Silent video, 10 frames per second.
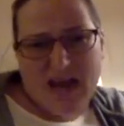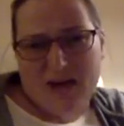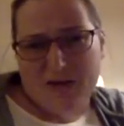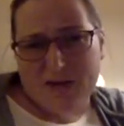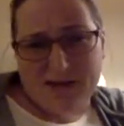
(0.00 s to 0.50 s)
I
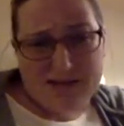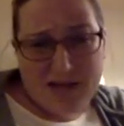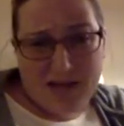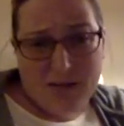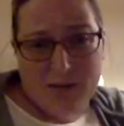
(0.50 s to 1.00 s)
don't really like to
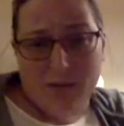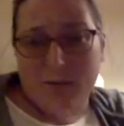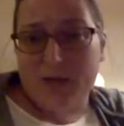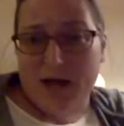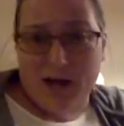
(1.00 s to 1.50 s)
hug people,
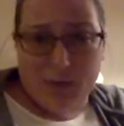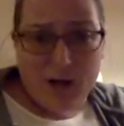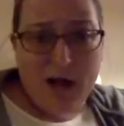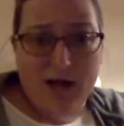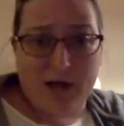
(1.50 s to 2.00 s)
but I would
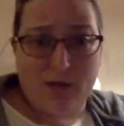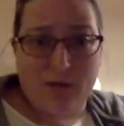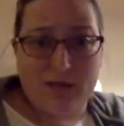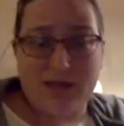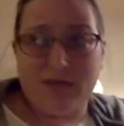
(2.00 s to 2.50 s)
hug you
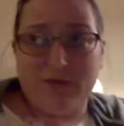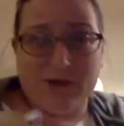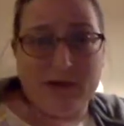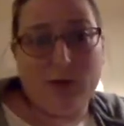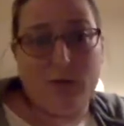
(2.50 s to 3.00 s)
because I feel
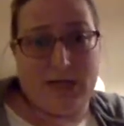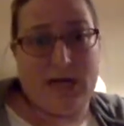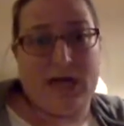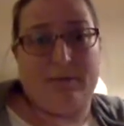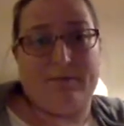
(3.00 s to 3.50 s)
like you would need
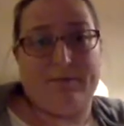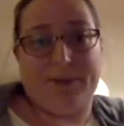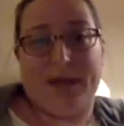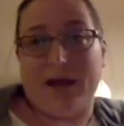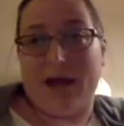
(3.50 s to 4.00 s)
it.
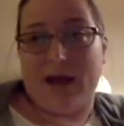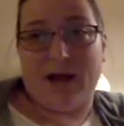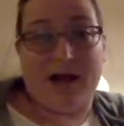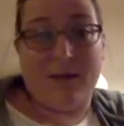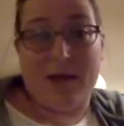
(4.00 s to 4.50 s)
Like
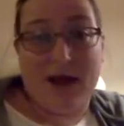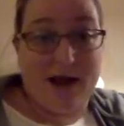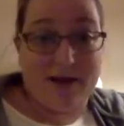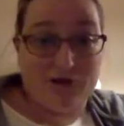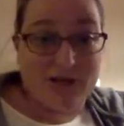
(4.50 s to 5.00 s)

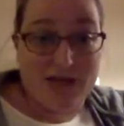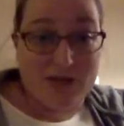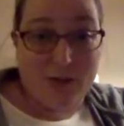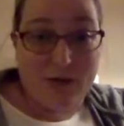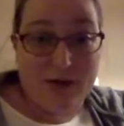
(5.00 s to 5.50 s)
I just had
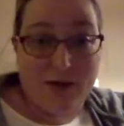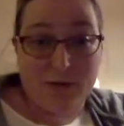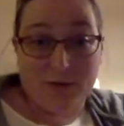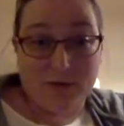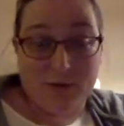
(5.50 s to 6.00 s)
12
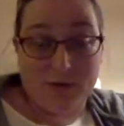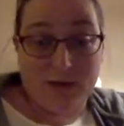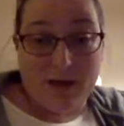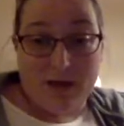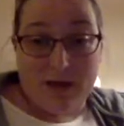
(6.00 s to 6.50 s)
hours with
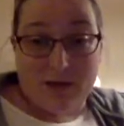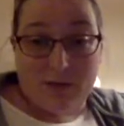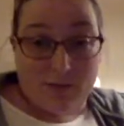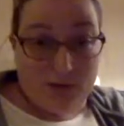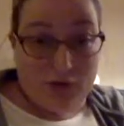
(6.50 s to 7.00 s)

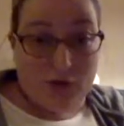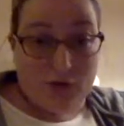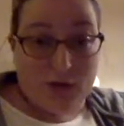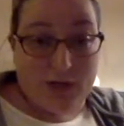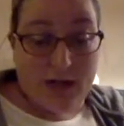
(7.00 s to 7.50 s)
3
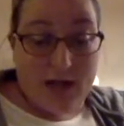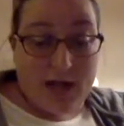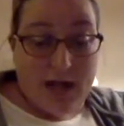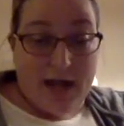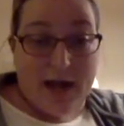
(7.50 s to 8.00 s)
children,
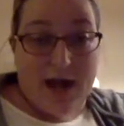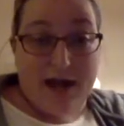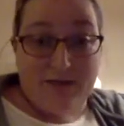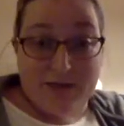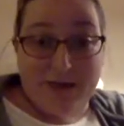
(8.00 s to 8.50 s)
and I
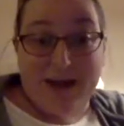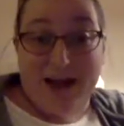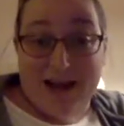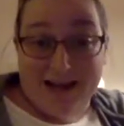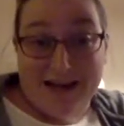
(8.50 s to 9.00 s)
feel like
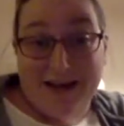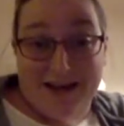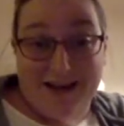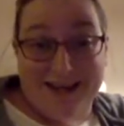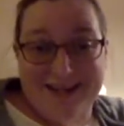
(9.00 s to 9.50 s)
I need a
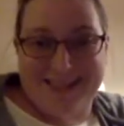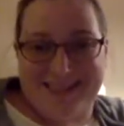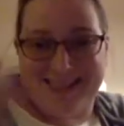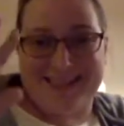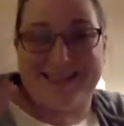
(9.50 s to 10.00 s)
hug.
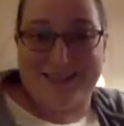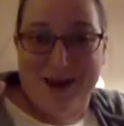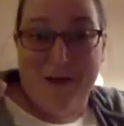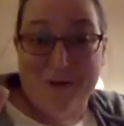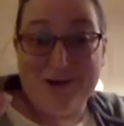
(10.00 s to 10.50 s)
So,
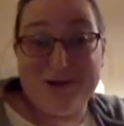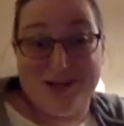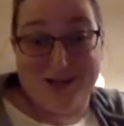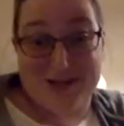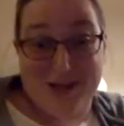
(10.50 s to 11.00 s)

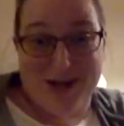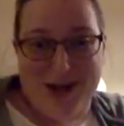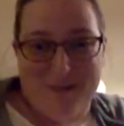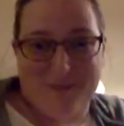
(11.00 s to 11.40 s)
just so you know.